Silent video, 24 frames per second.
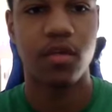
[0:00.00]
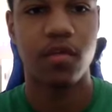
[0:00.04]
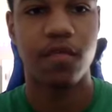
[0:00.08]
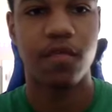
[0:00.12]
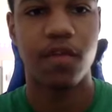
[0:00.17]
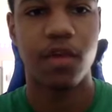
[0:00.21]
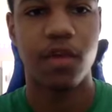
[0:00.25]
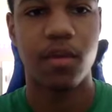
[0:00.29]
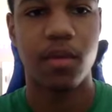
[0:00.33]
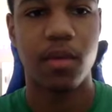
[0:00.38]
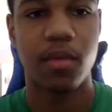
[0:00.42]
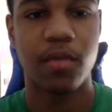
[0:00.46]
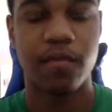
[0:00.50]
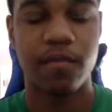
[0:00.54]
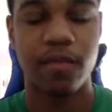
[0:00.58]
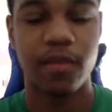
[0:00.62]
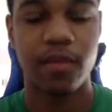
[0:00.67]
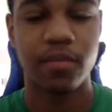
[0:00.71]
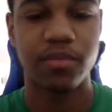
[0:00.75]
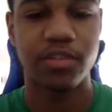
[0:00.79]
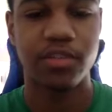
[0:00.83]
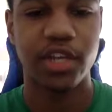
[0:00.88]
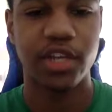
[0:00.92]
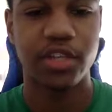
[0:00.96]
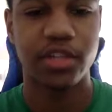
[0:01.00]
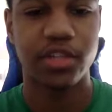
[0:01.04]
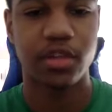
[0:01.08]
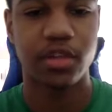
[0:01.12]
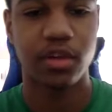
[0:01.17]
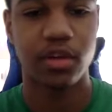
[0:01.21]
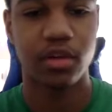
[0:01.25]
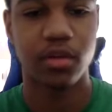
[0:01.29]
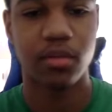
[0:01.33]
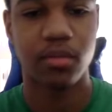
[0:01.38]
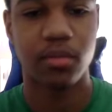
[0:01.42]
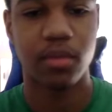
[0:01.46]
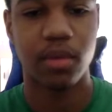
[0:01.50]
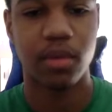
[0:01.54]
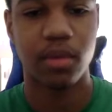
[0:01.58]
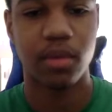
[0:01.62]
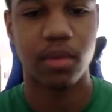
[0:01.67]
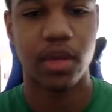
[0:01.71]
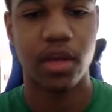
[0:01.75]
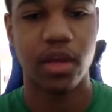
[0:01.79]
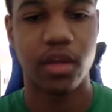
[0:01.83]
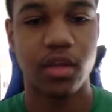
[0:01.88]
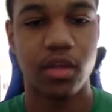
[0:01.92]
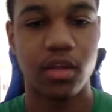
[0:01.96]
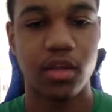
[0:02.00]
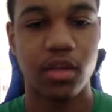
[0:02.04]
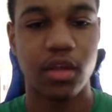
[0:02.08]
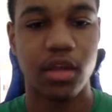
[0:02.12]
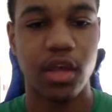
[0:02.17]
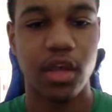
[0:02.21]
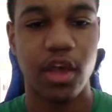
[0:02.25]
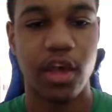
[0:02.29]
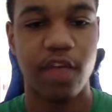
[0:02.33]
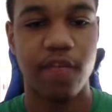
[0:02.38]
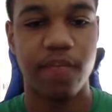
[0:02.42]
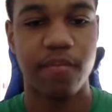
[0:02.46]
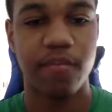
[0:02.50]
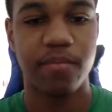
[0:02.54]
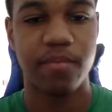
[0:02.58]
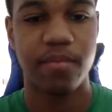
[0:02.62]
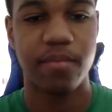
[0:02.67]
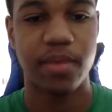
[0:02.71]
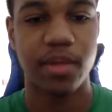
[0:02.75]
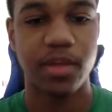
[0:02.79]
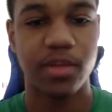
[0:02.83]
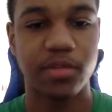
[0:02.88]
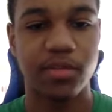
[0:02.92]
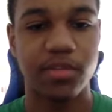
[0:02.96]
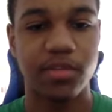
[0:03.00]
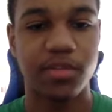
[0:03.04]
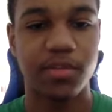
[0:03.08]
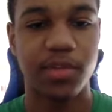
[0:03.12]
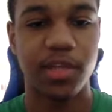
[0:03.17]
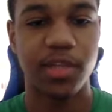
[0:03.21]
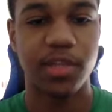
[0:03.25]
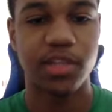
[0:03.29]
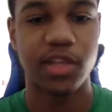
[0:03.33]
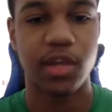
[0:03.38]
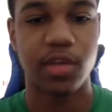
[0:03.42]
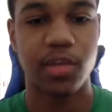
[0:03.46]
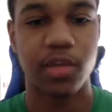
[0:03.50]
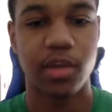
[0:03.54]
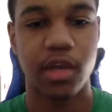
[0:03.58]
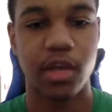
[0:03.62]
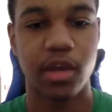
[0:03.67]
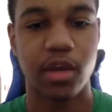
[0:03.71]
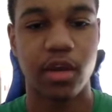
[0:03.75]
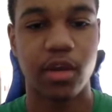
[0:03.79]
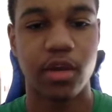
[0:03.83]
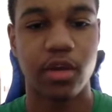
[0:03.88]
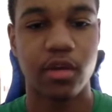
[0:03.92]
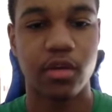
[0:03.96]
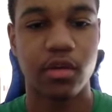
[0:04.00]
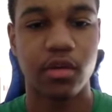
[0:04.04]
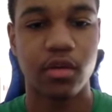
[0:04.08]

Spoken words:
from Chester, but yeah, I've been spent time in the area.